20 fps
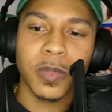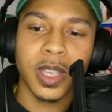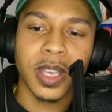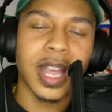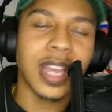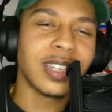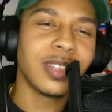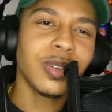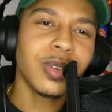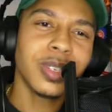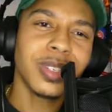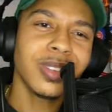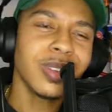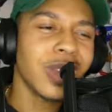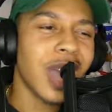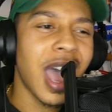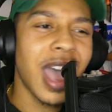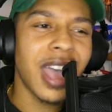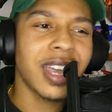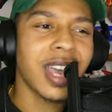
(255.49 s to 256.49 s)
Like,
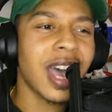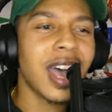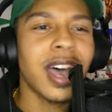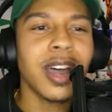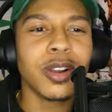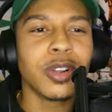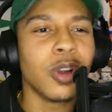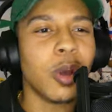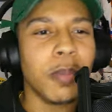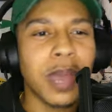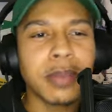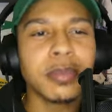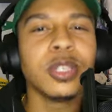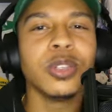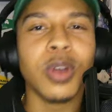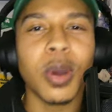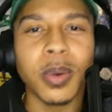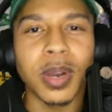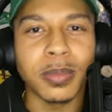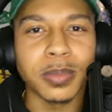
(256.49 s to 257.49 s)
I don't know. Maybe
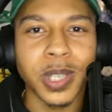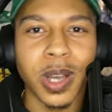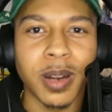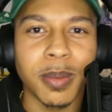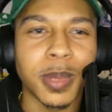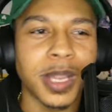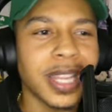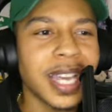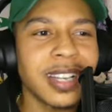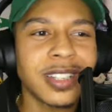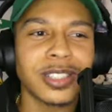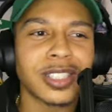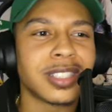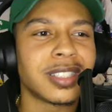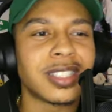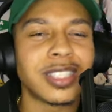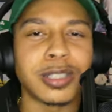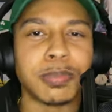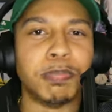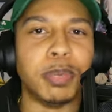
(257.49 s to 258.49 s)
you know what I'm talking about. Lakers
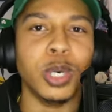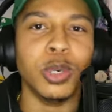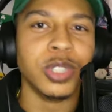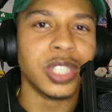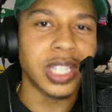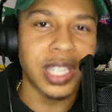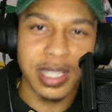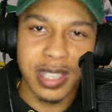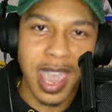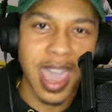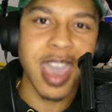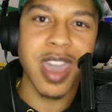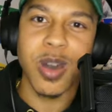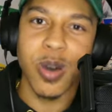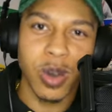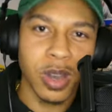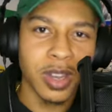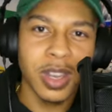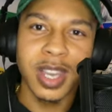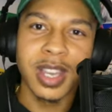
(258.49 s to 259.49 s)
is just bougie as
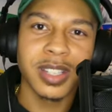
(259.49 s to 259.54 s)
hell.